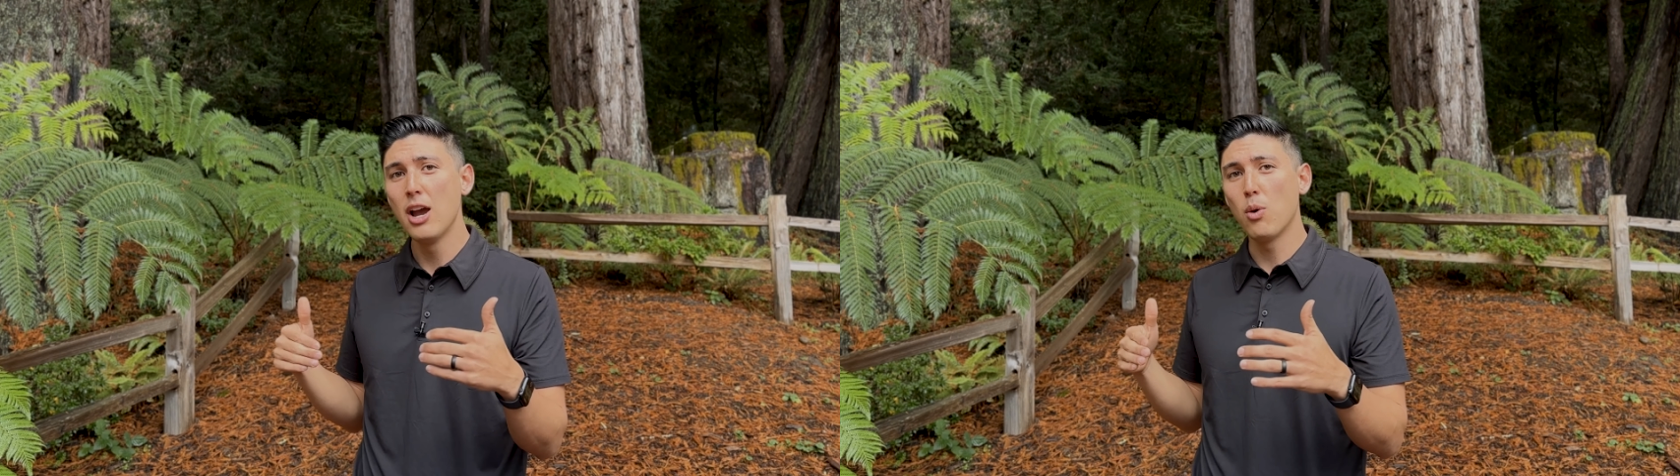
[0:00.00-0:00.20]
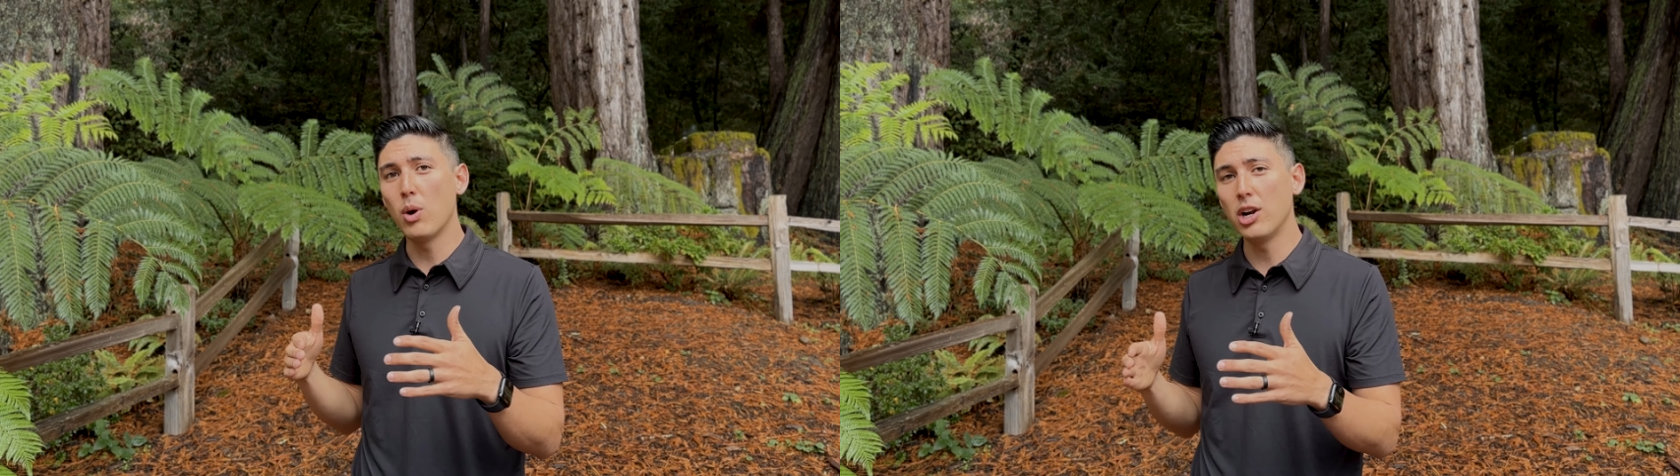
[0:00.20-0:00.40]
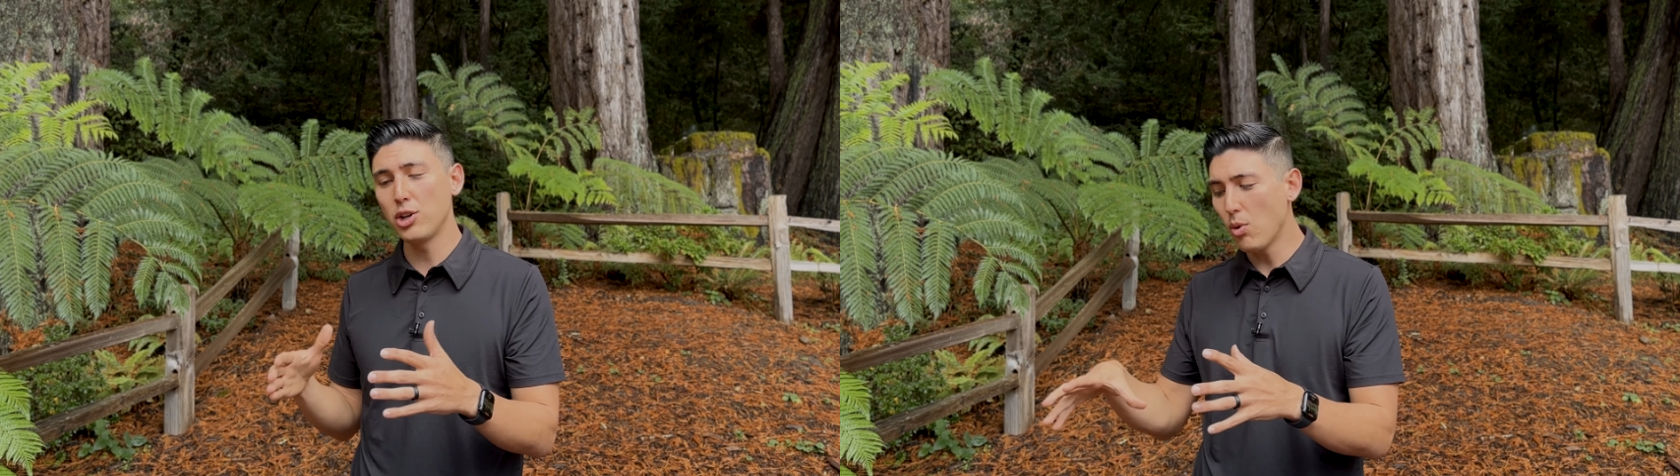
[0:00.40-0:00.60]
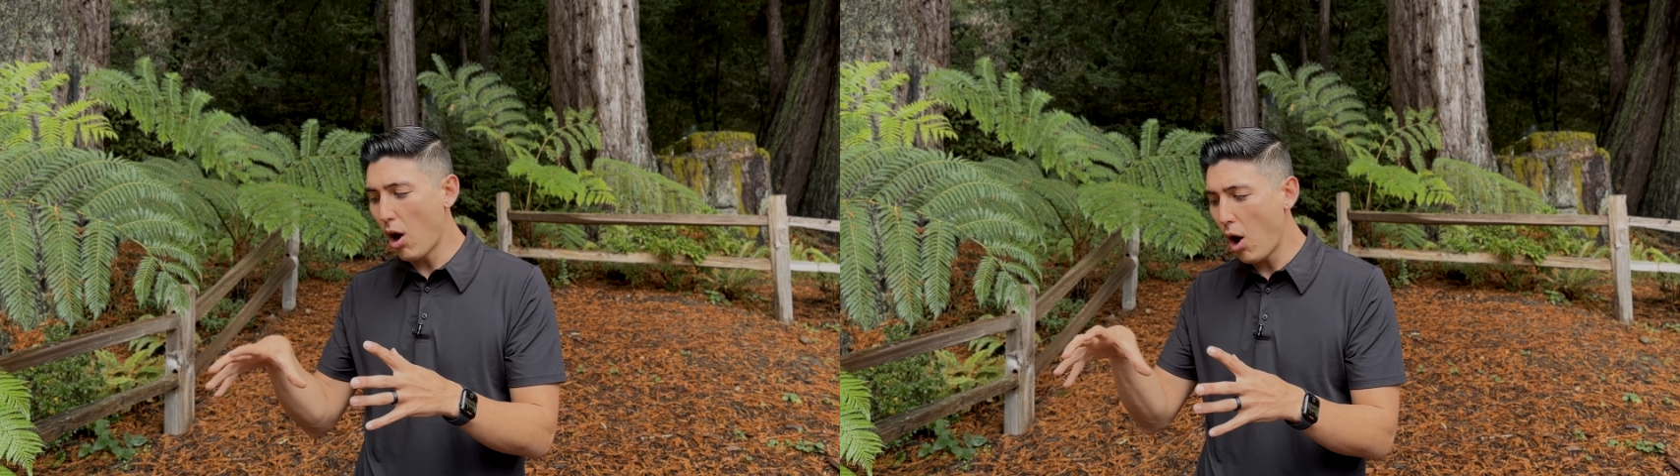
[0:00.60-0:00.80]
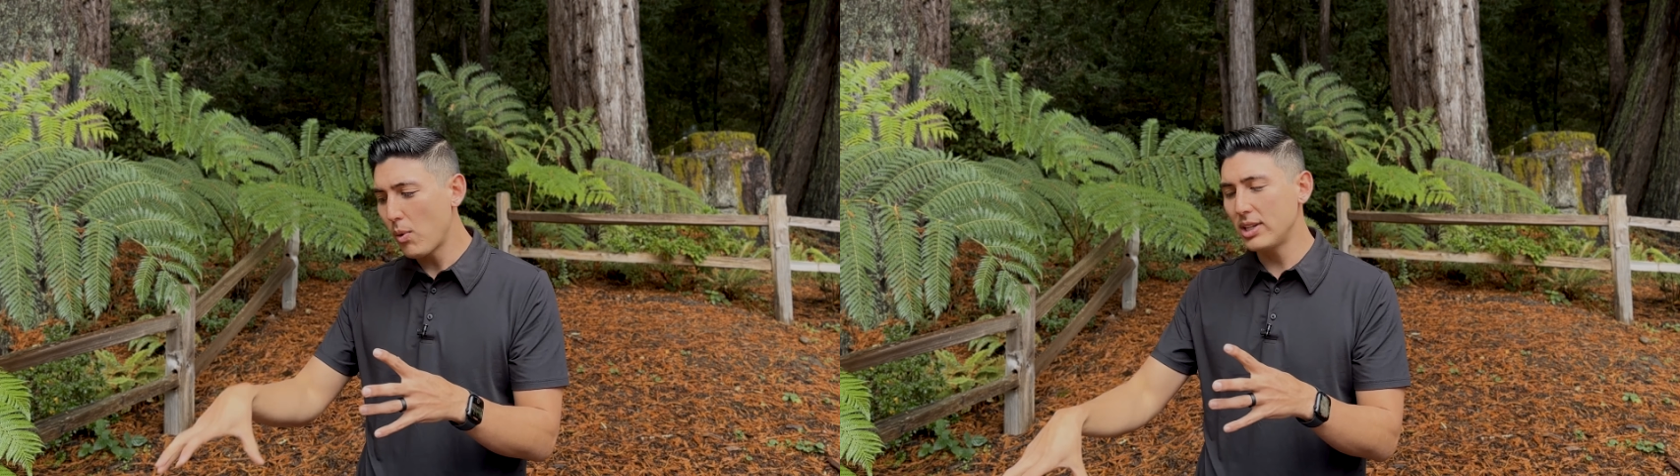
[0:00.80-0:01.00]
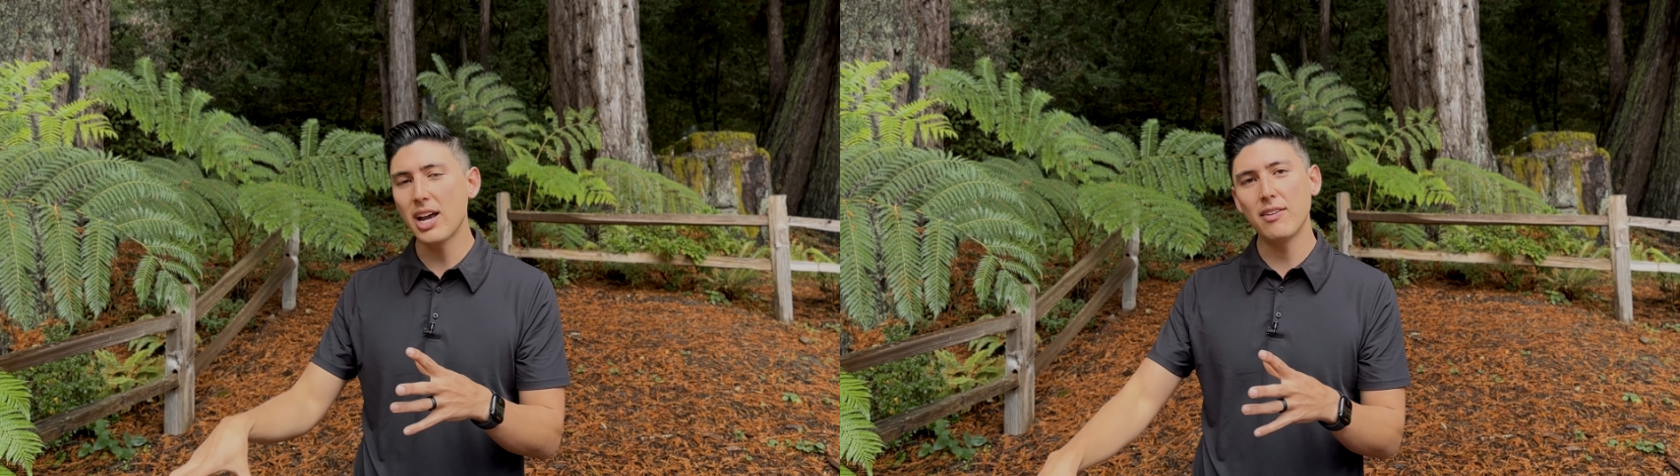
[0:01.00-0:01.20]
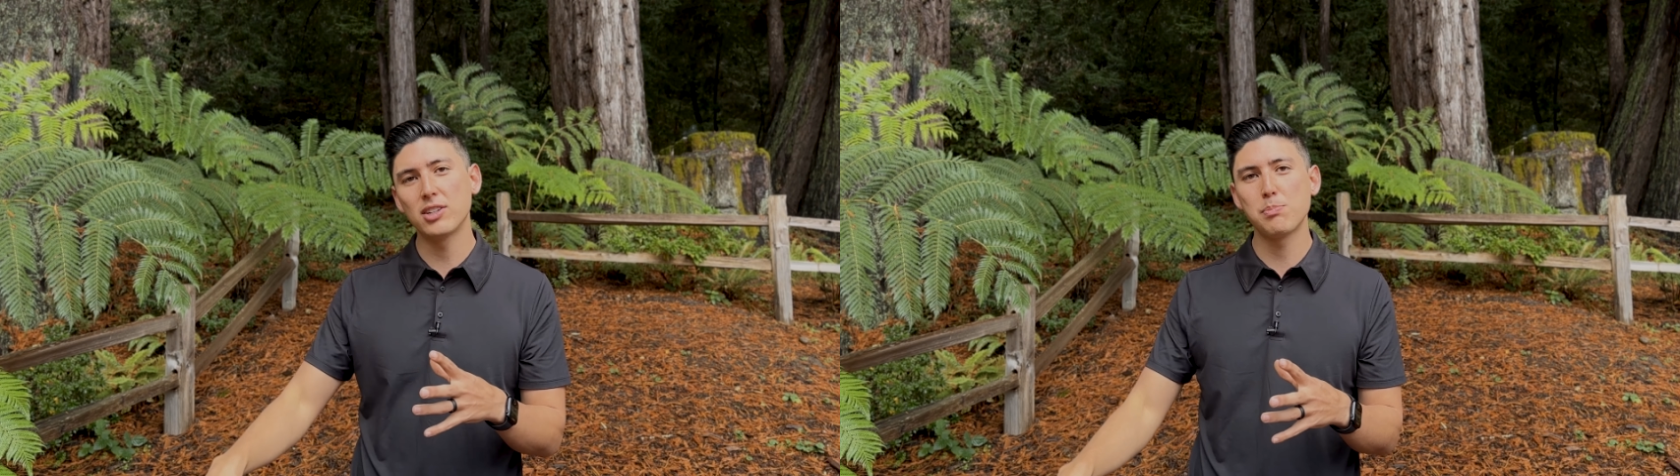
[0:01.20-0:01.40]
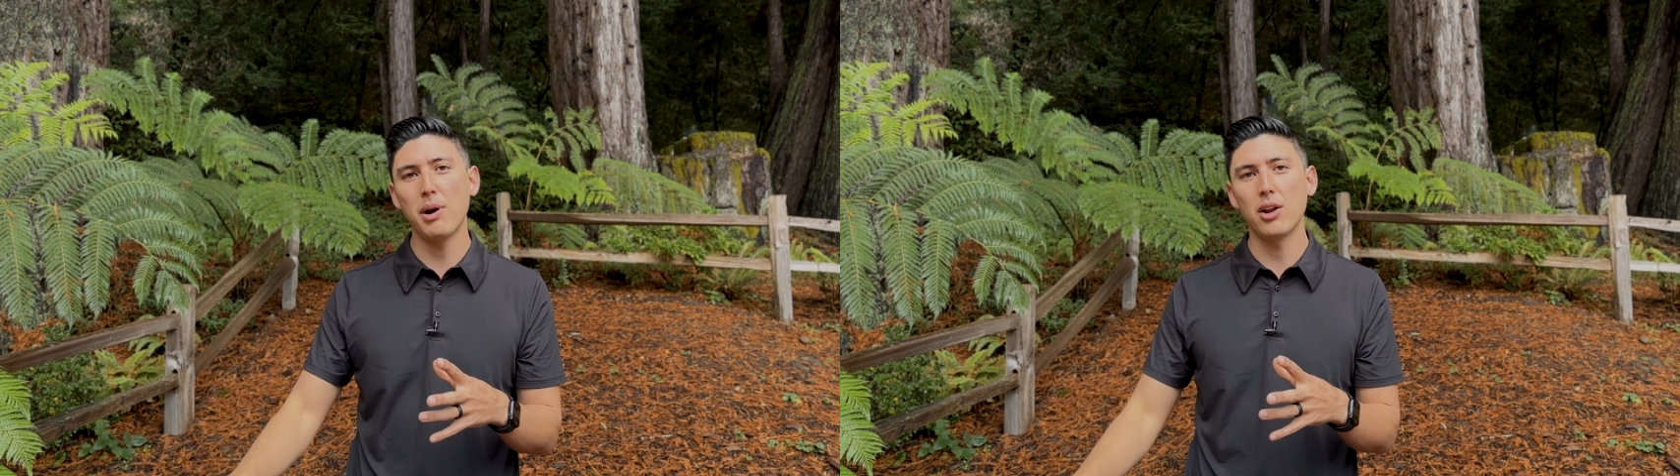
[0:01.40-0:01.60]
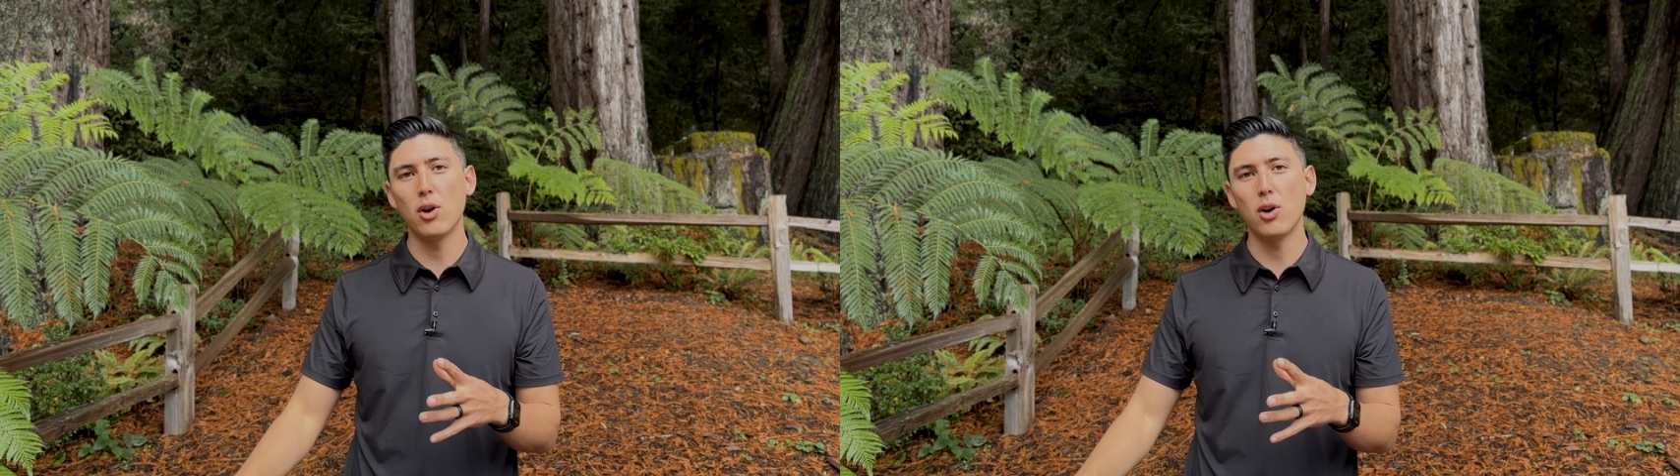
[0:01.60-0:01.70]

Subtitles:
where you always have a spot